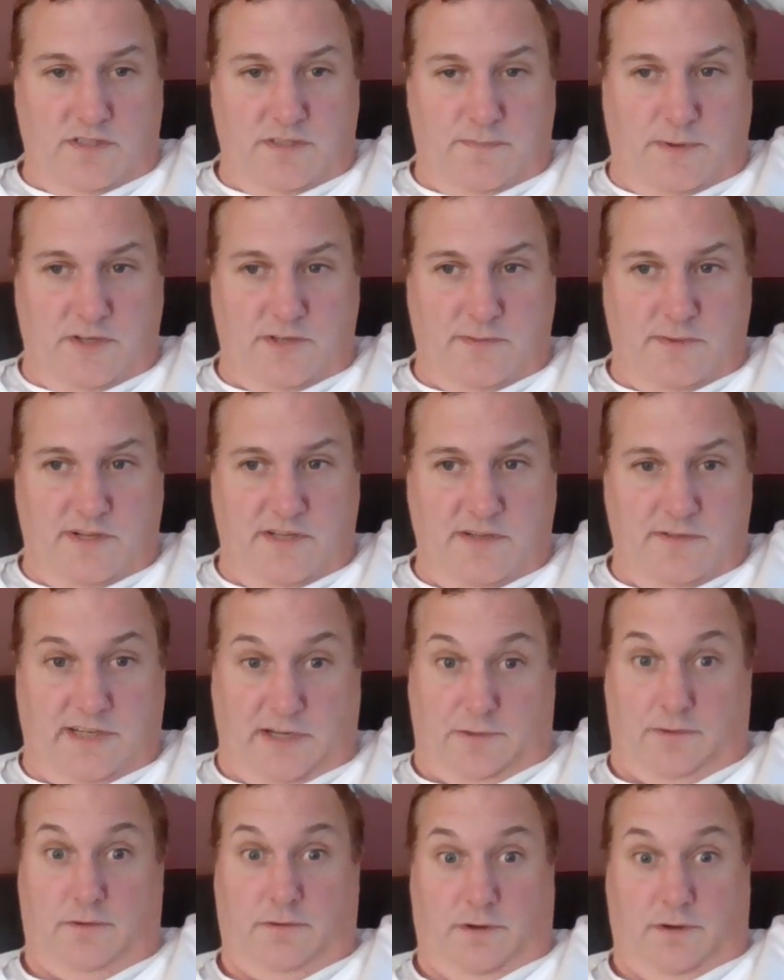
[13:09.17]
It's possible he'll
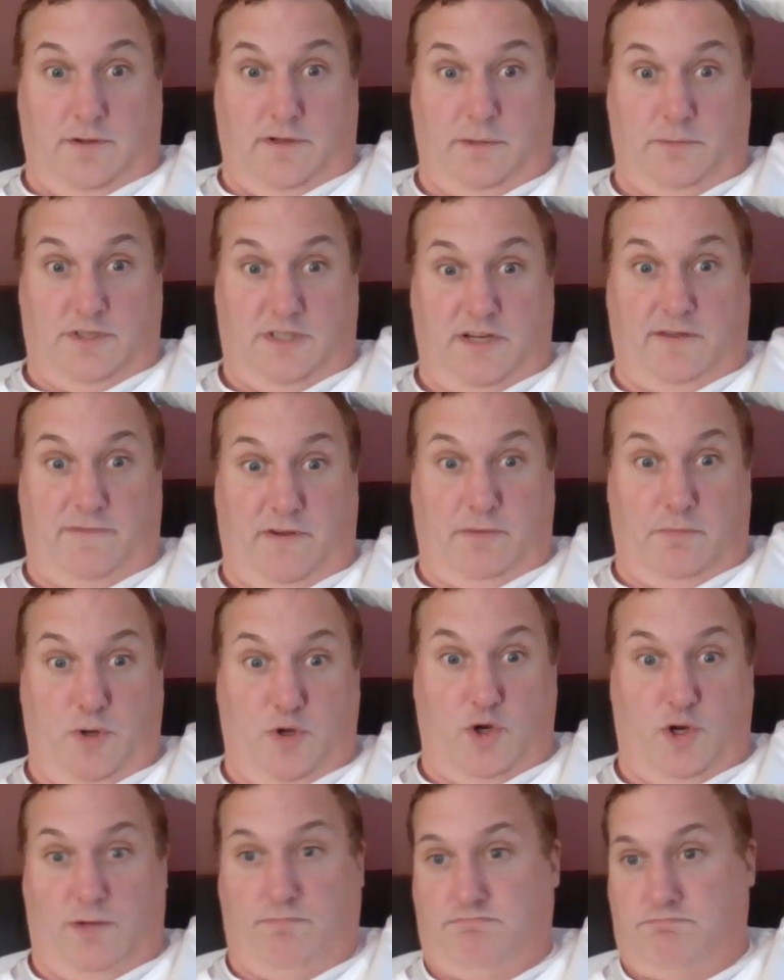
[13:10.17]
say, "Oh no, that was definitely
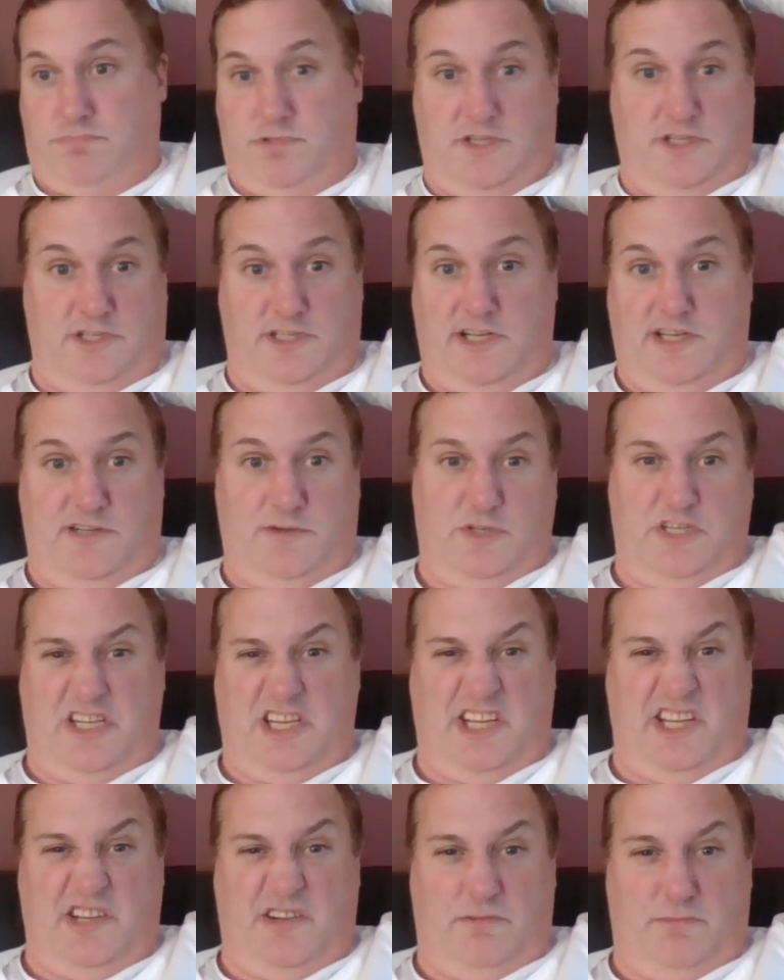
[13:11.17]
murder. She said she was
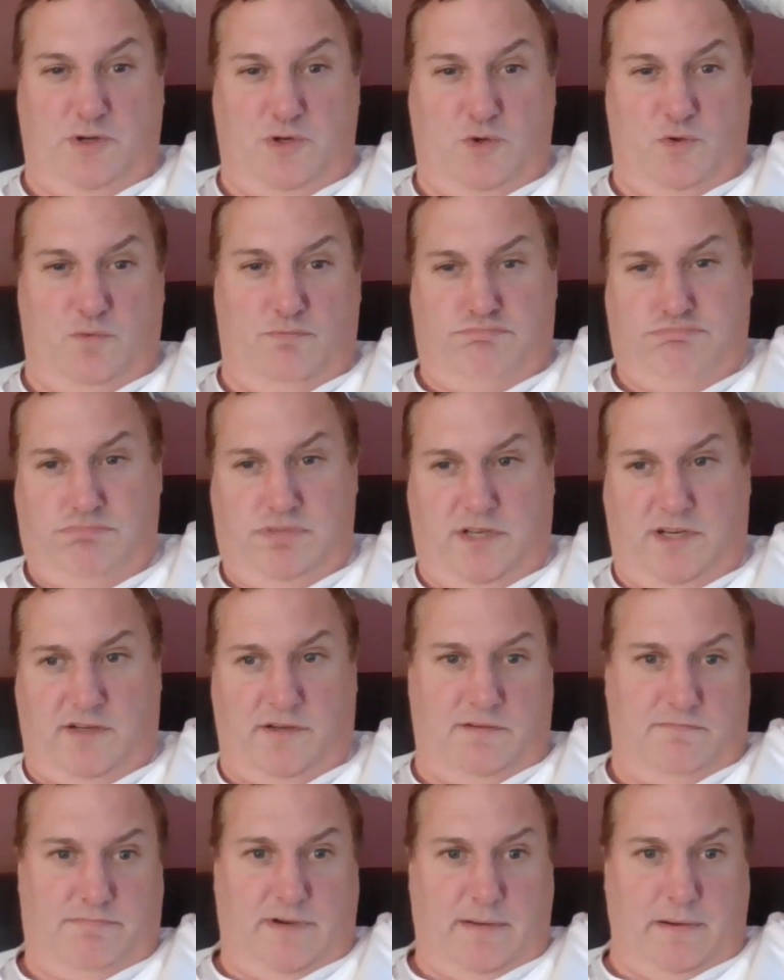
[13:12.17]
going to kill them all."
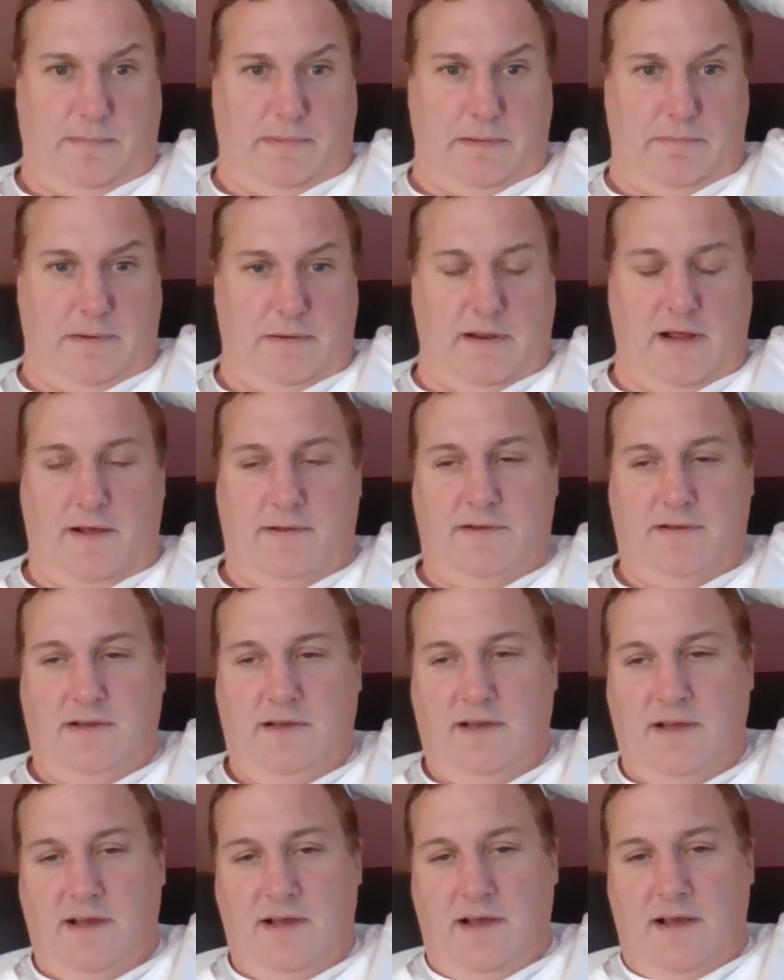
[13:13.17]
Blah blah blah.
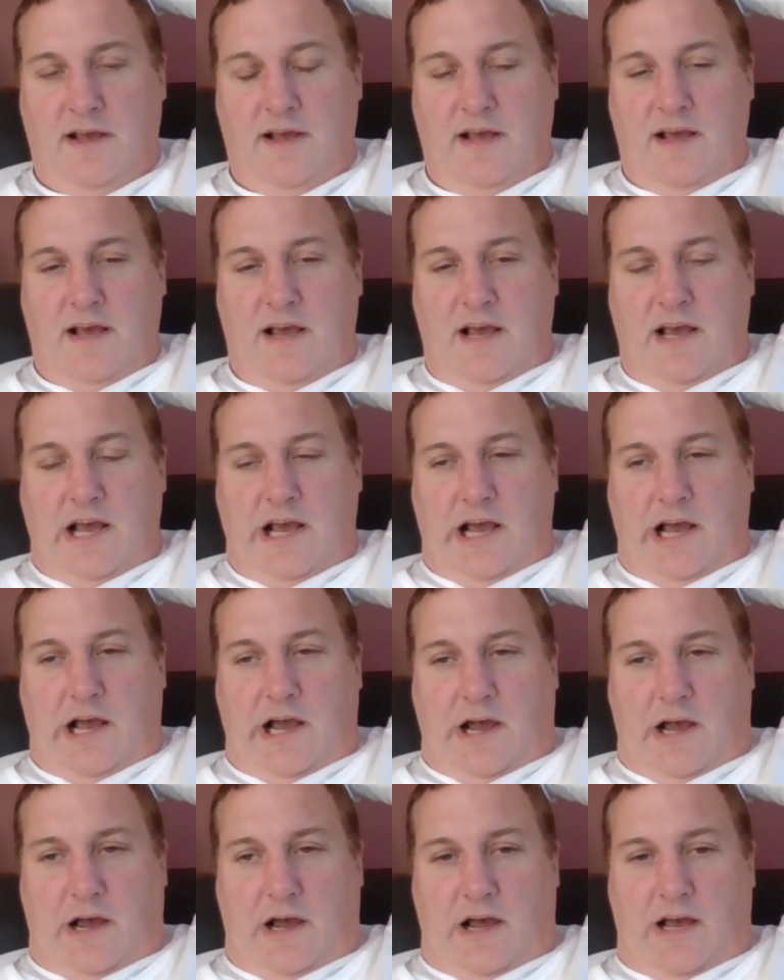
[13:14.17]

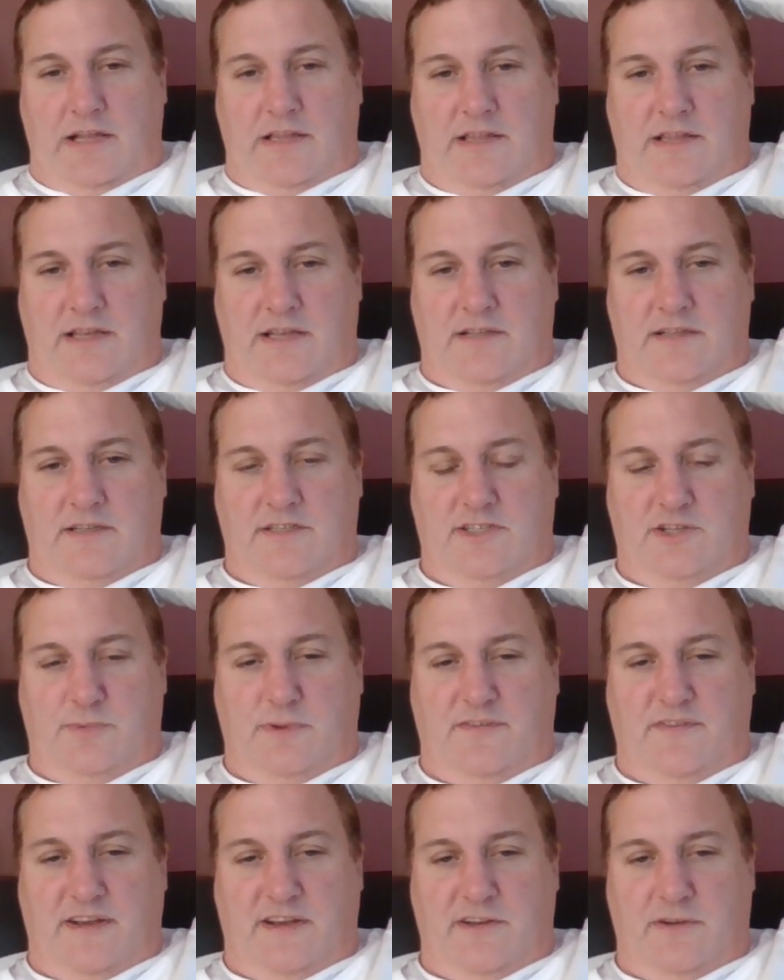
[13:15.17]
I think that she'll
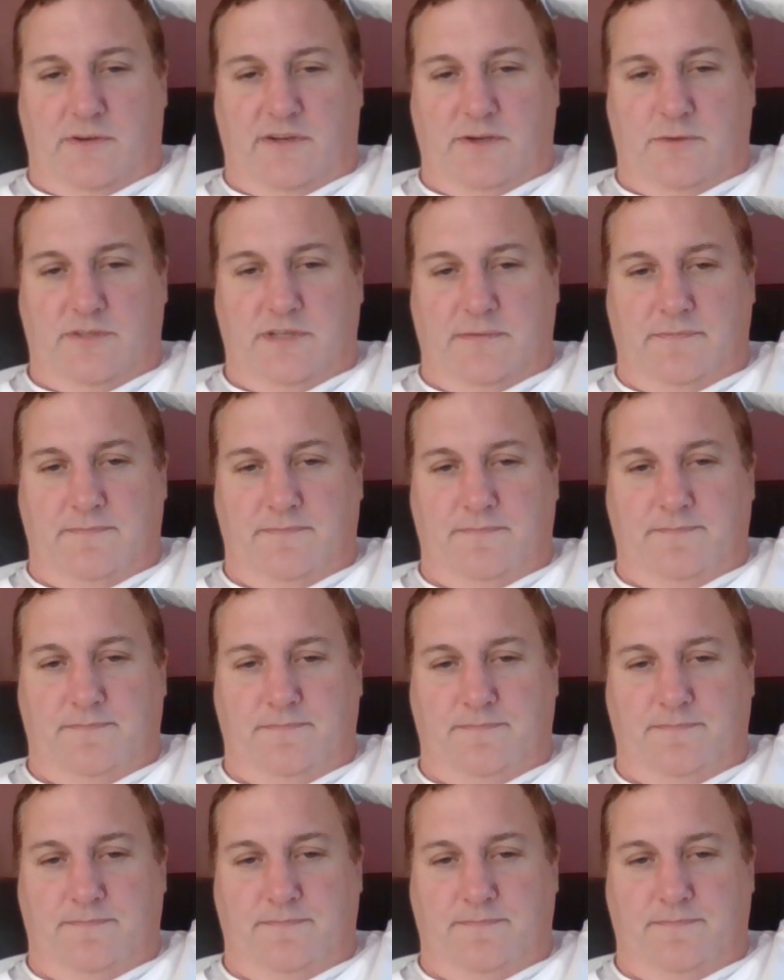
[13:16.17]
be found not guilty.